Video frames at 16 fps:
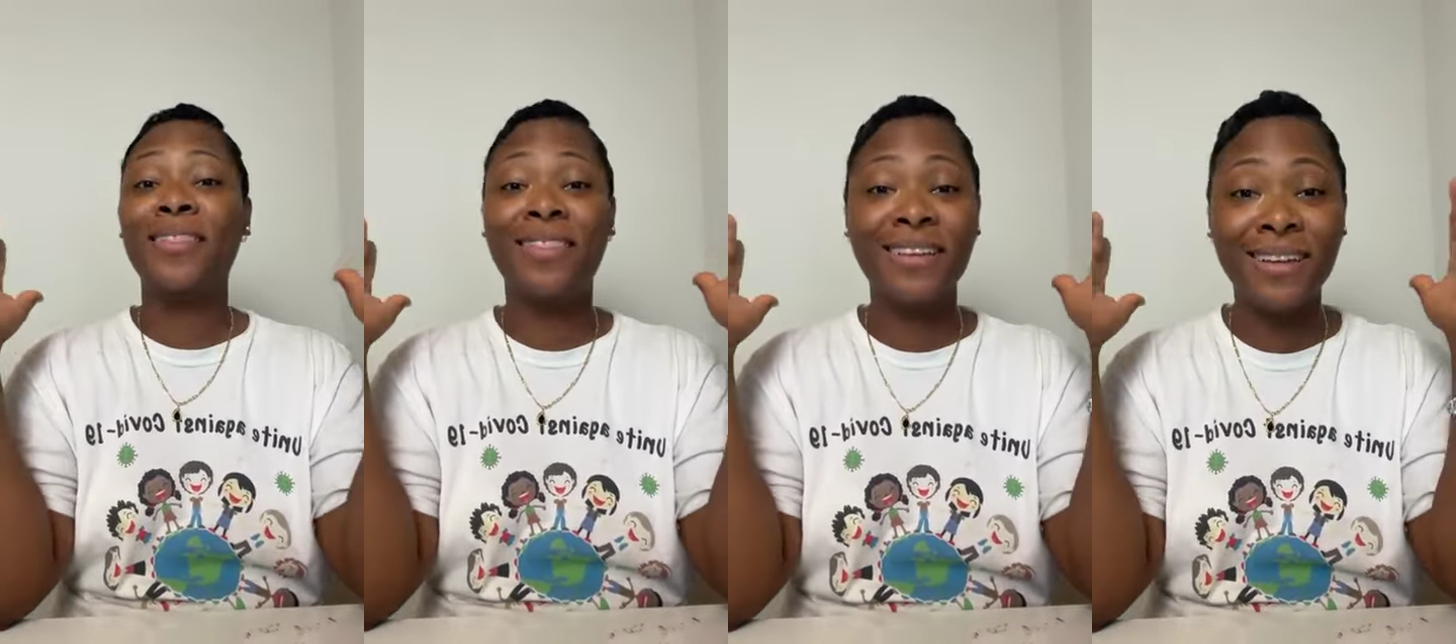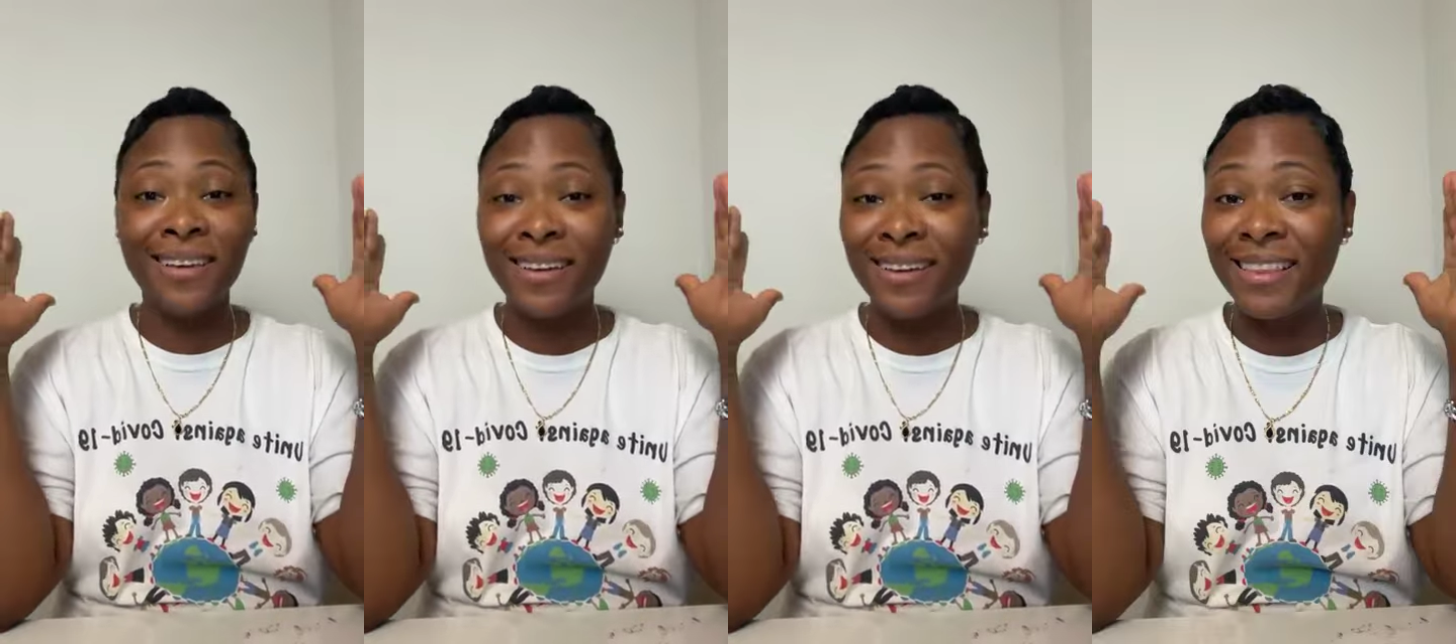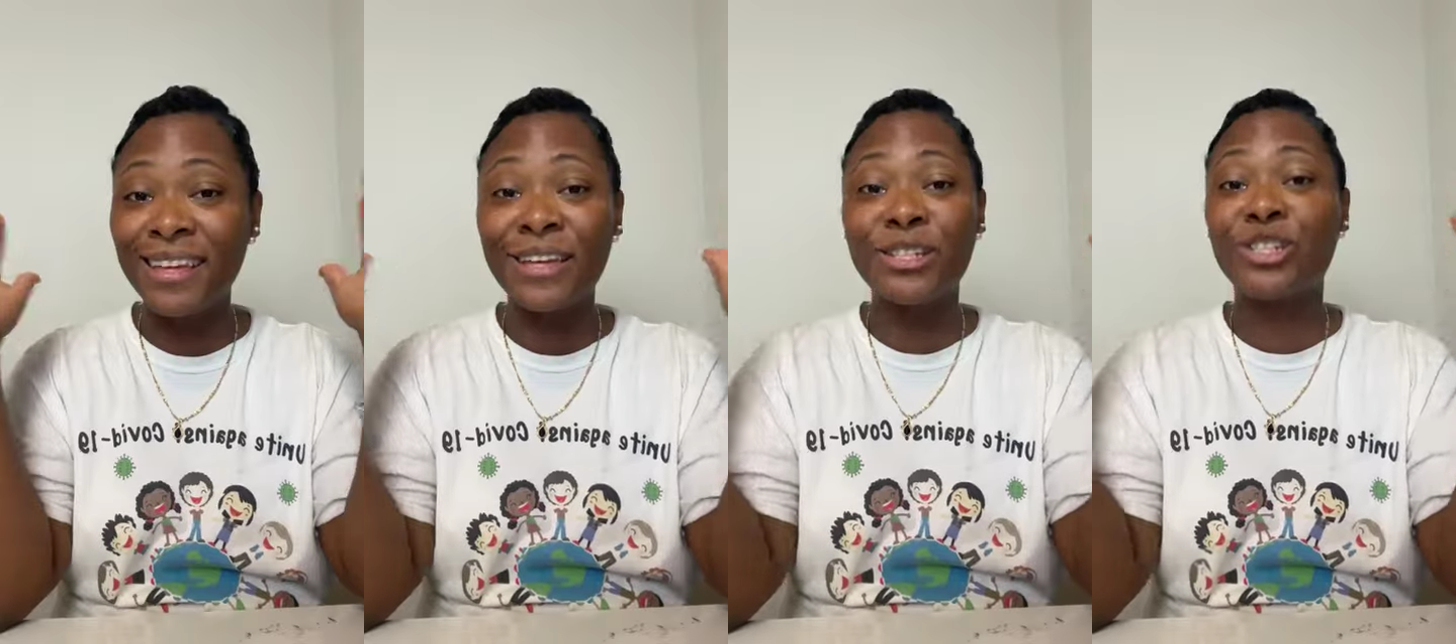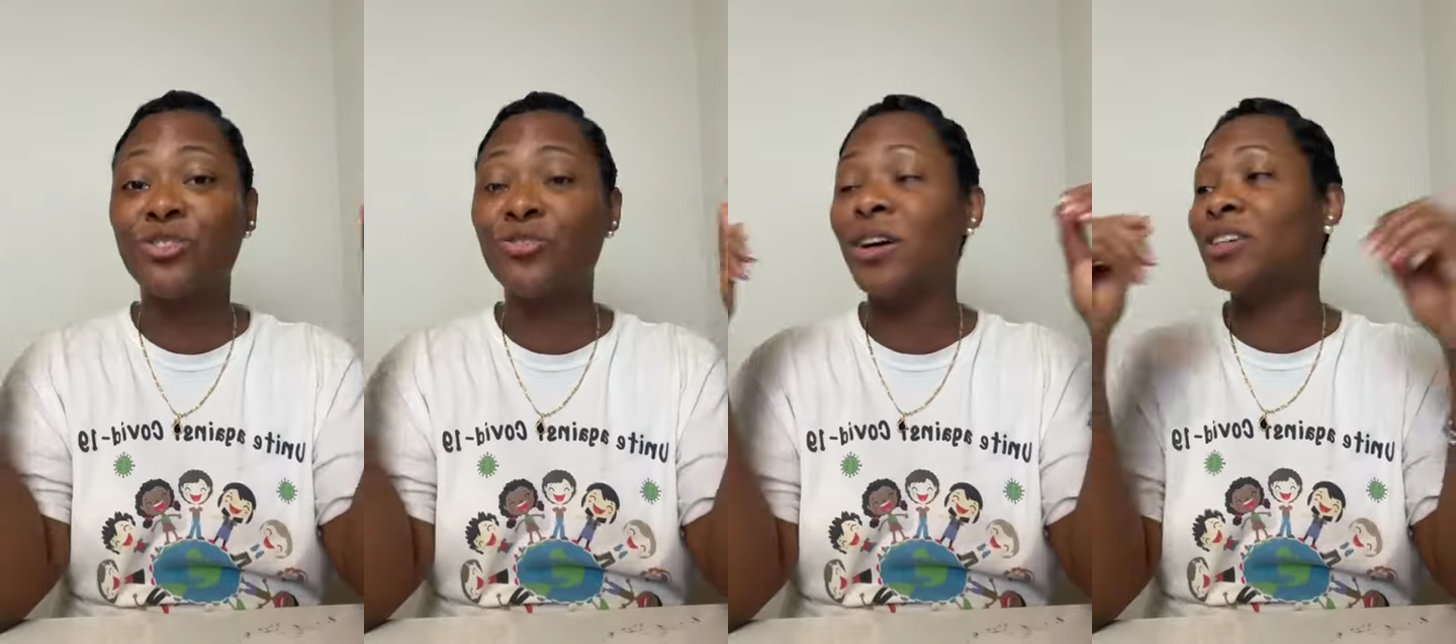the
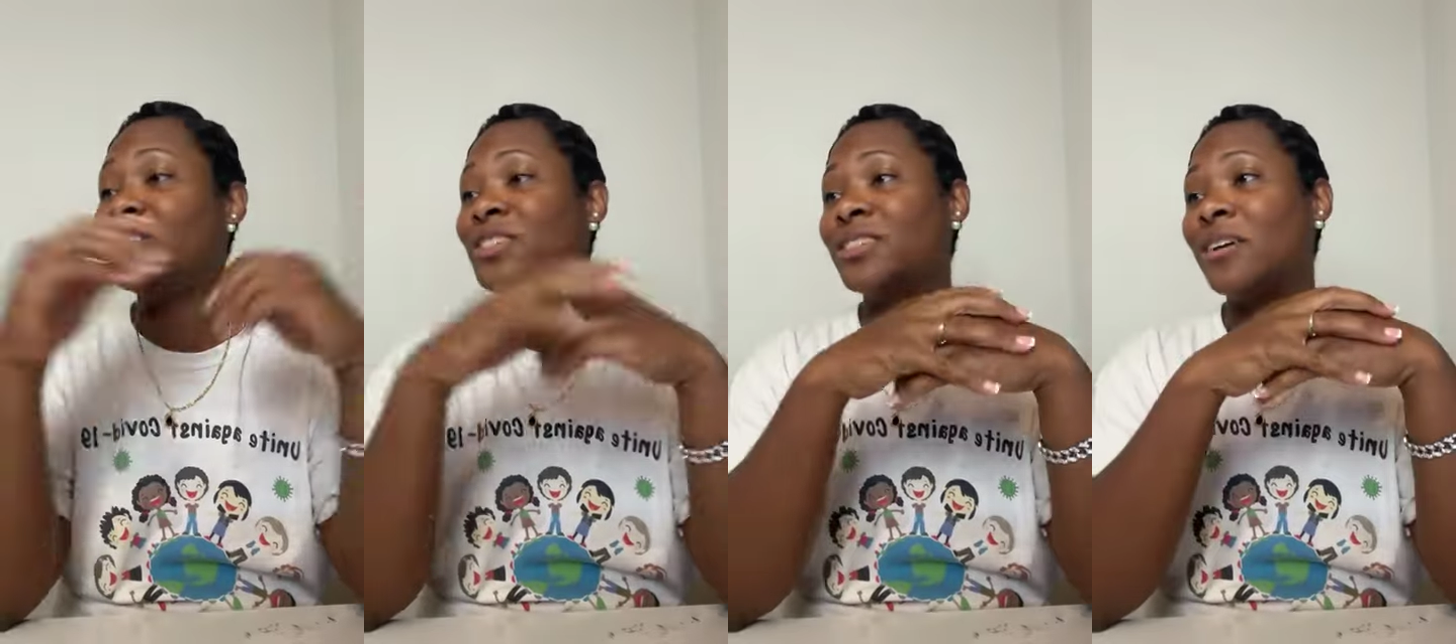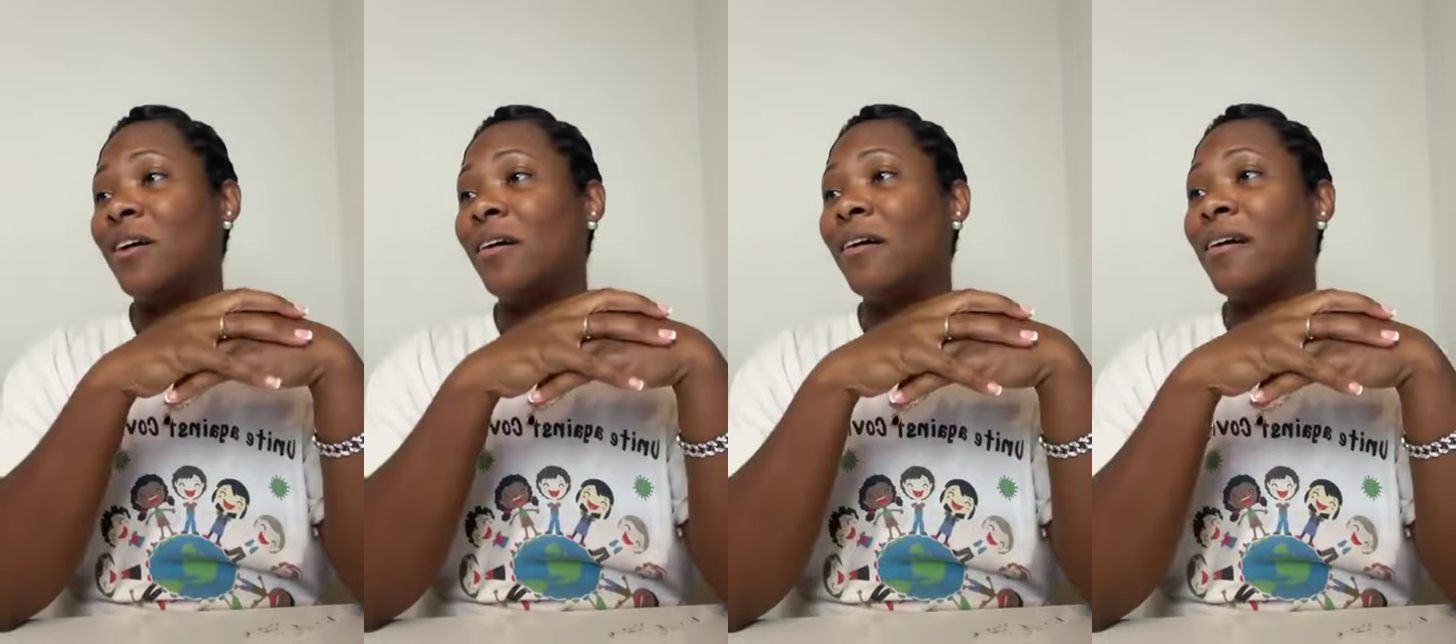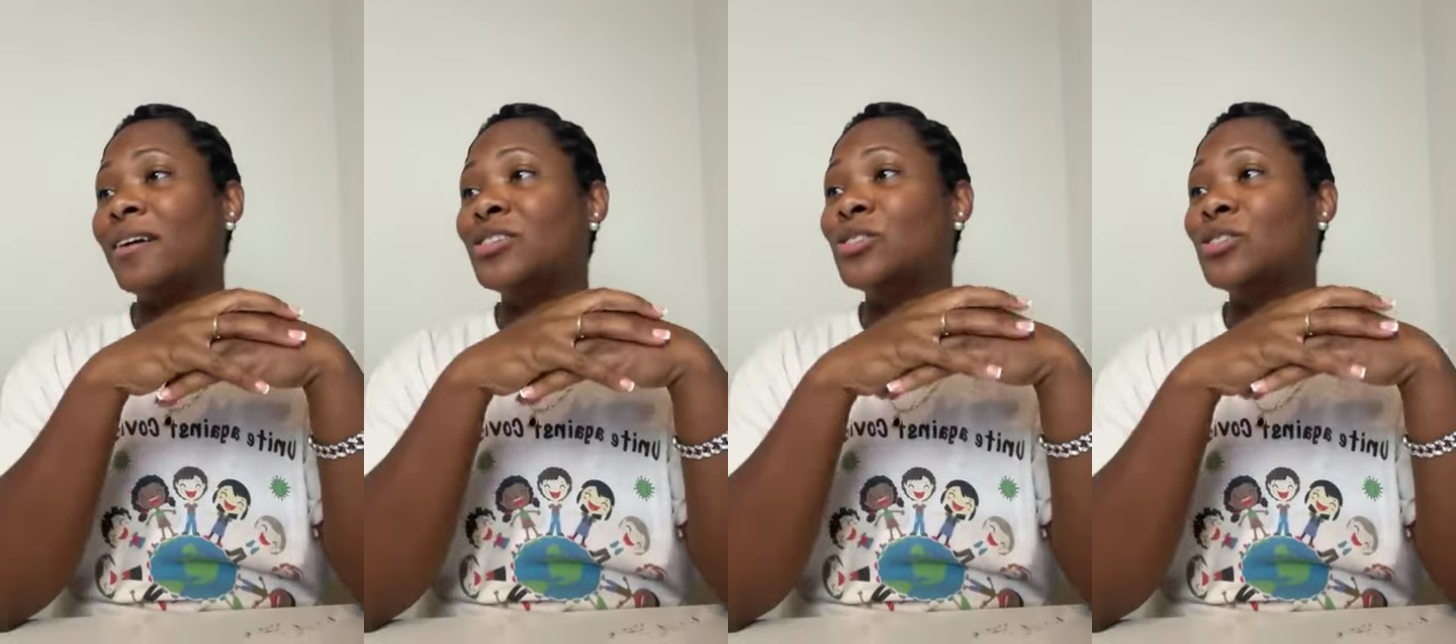instructions are.